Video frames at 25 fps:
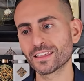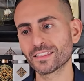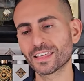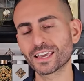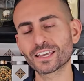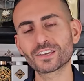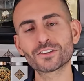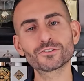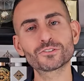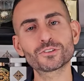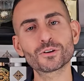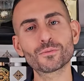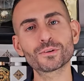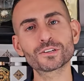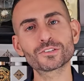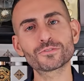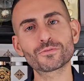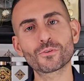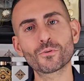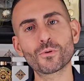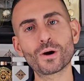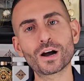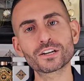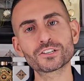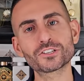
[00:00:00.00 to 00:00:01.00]
Thank you so much
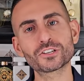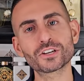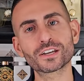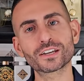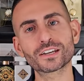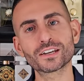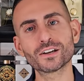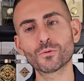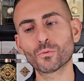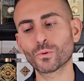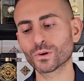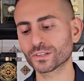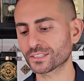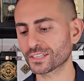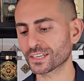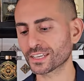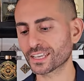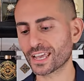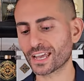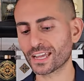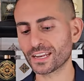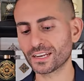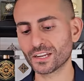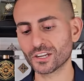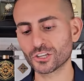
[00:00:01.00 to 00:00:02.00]
for watching. Once
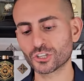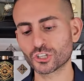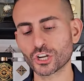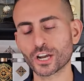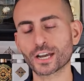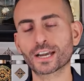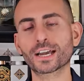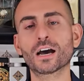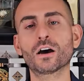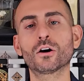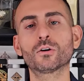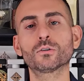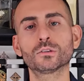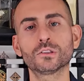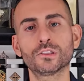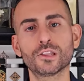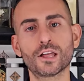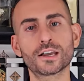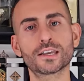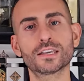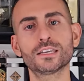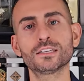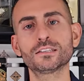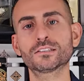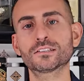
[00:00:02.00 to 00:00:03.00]
again, check out
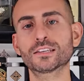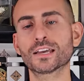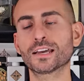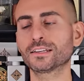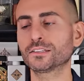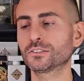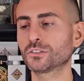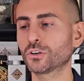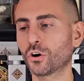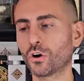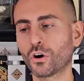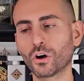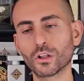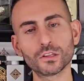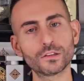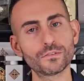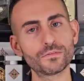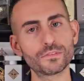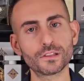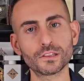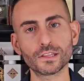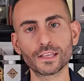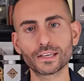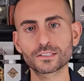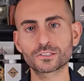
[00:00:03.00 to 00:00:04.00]
Lucky Scent. All of
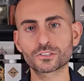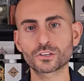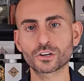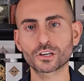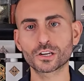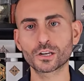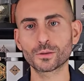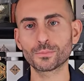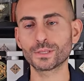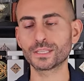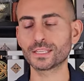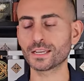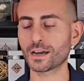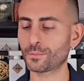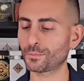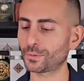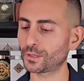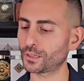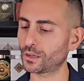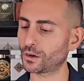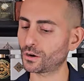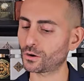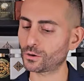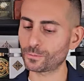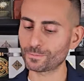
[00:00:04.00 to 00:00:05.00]
the links are going to be down
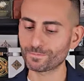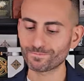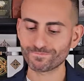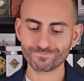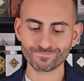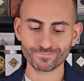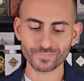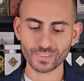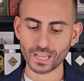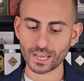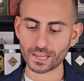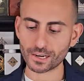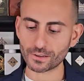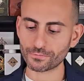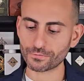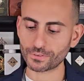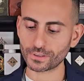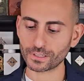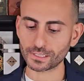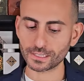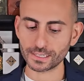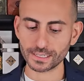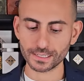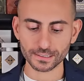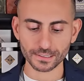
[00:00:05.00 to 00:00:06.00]
below, not
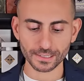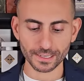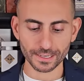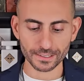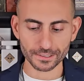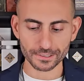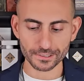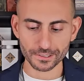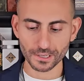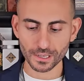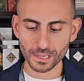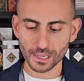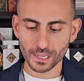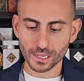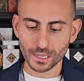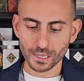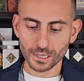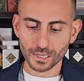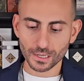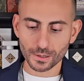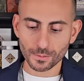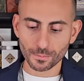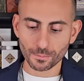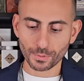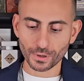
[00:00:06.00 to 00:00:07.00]
affiliate links.
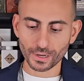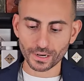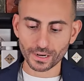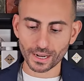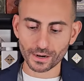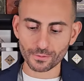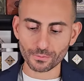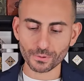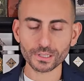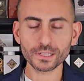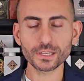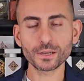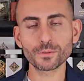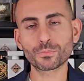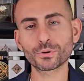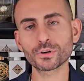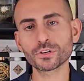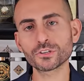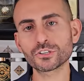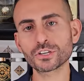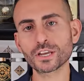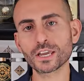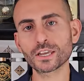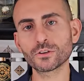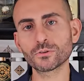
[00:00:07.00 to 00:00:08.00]
But I really
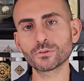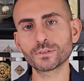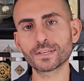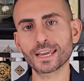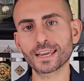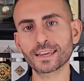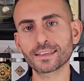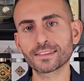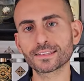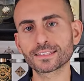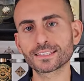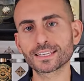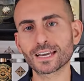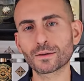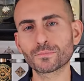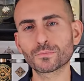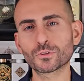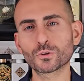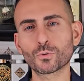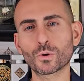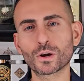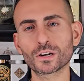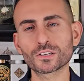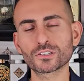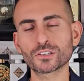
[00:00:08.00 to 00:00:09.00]
appreciate you taking the time
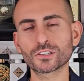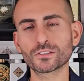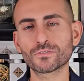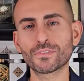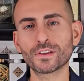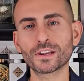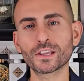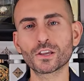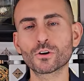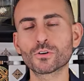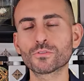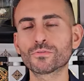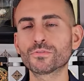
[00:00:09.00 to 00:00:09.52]
to watch this video.